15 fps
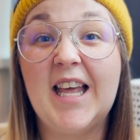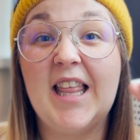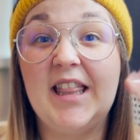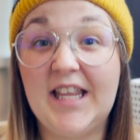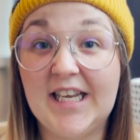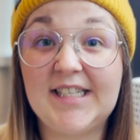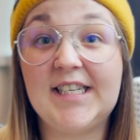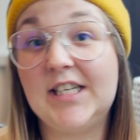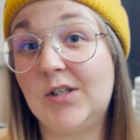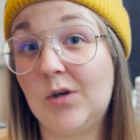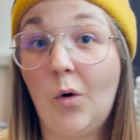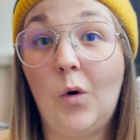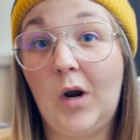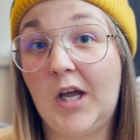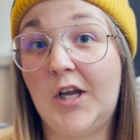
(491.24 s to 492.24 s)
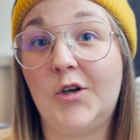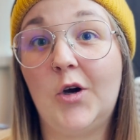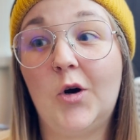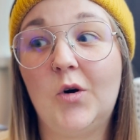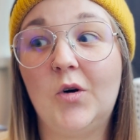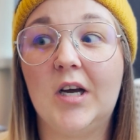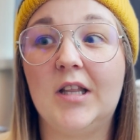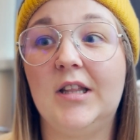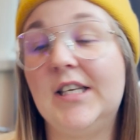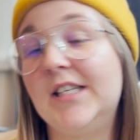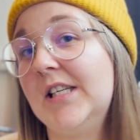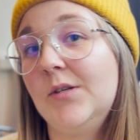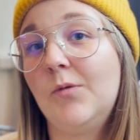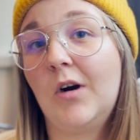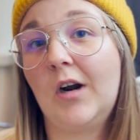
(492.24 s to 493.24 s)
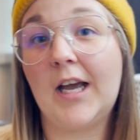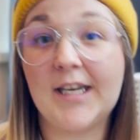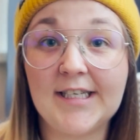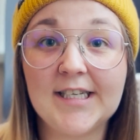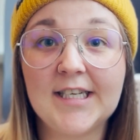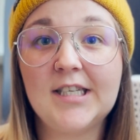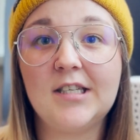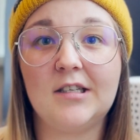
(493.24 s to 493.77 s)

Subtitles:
this is all I know, and this is what I did.